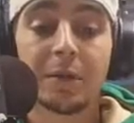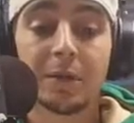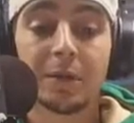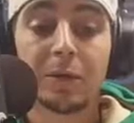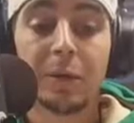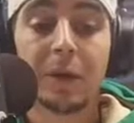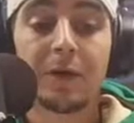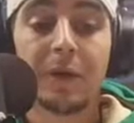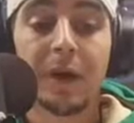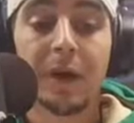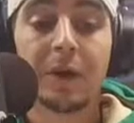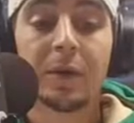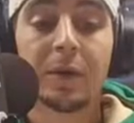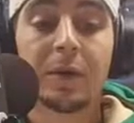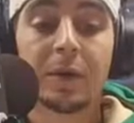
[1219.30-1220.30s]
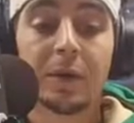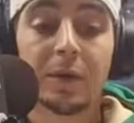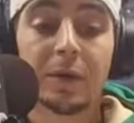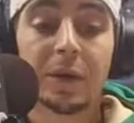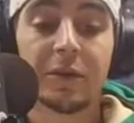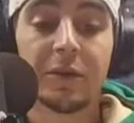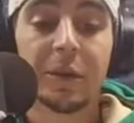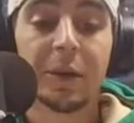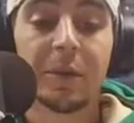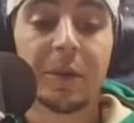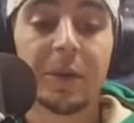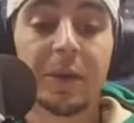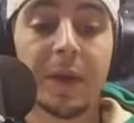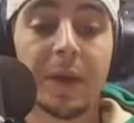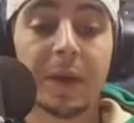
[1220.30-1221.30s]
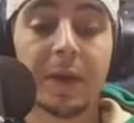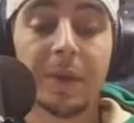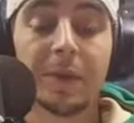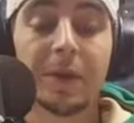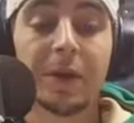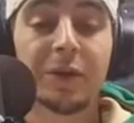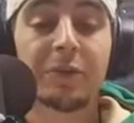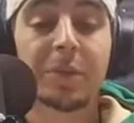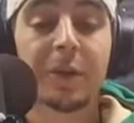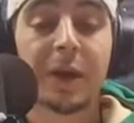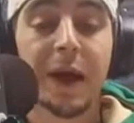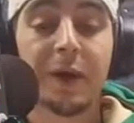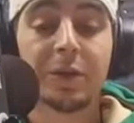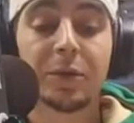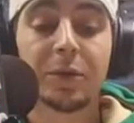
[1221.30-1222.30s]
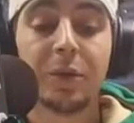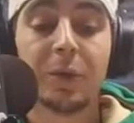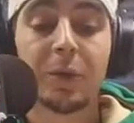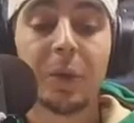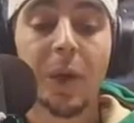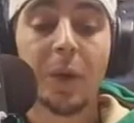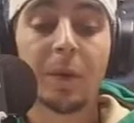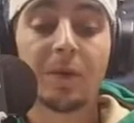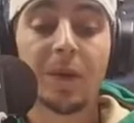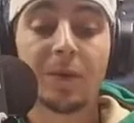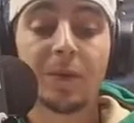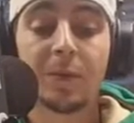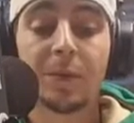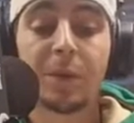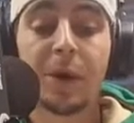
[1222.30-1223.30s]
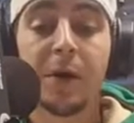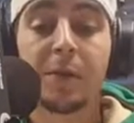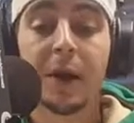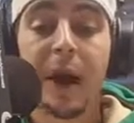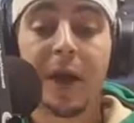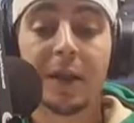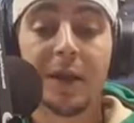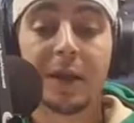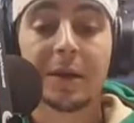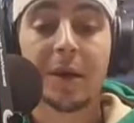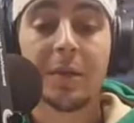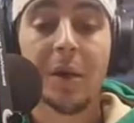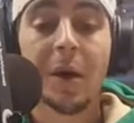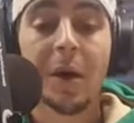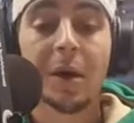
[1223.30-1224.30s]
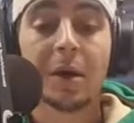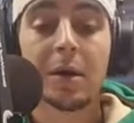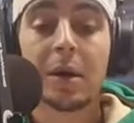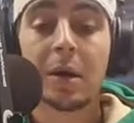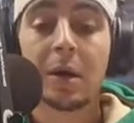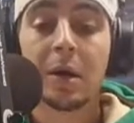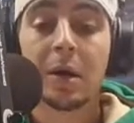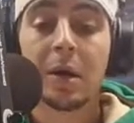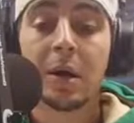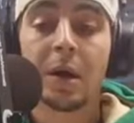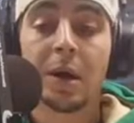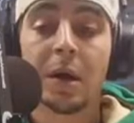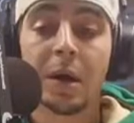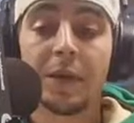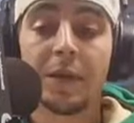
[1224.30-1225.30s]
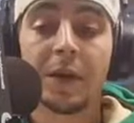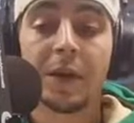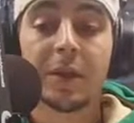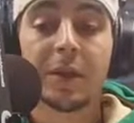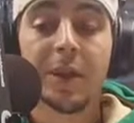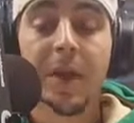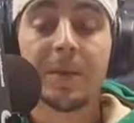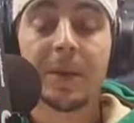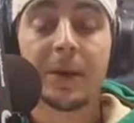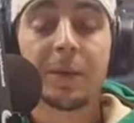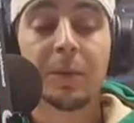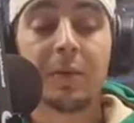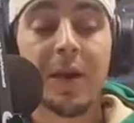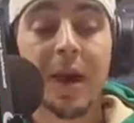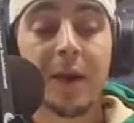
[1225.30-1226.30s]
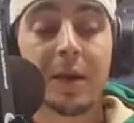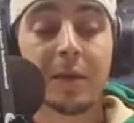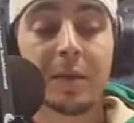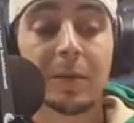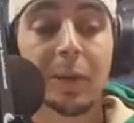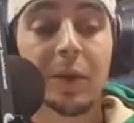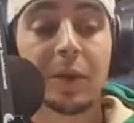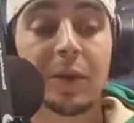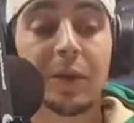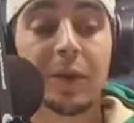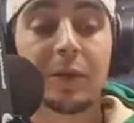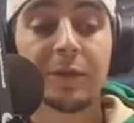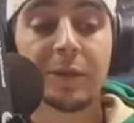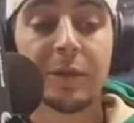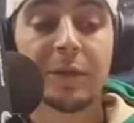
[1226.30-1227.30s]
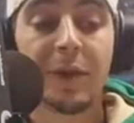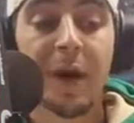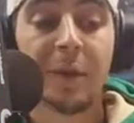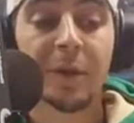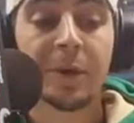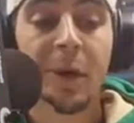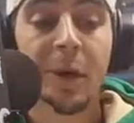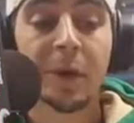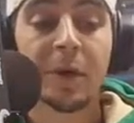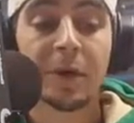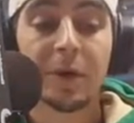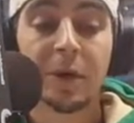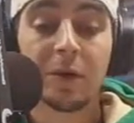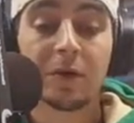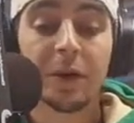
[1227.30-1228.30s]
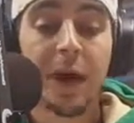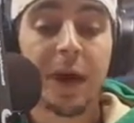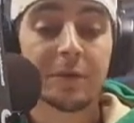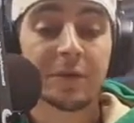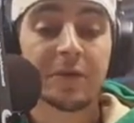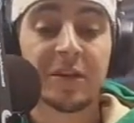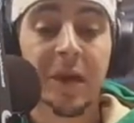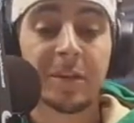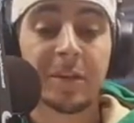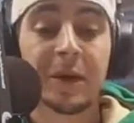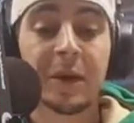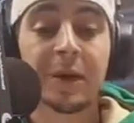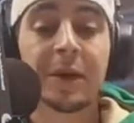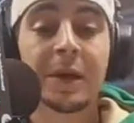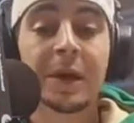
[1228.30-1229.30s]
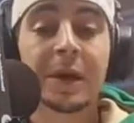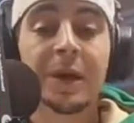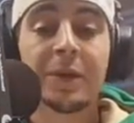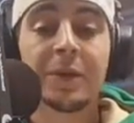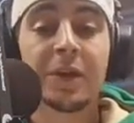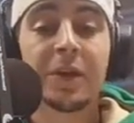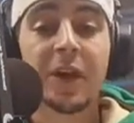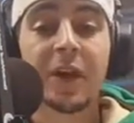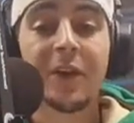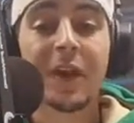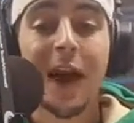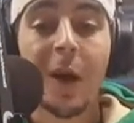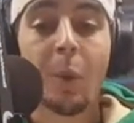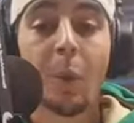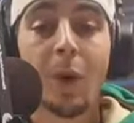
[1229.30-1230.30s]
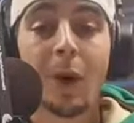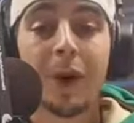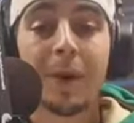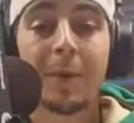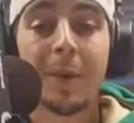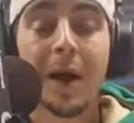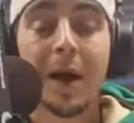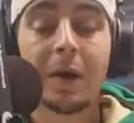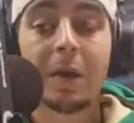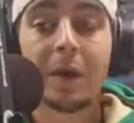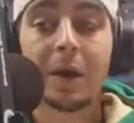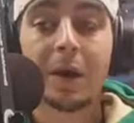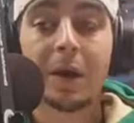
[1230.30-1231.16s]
Norvell, he's only been there a couple of years, but he has recruited well. We've got some young guys like Tim Hart that can step in. We've got Woodson from South Panola who's going to have to step in. The thing that I worry about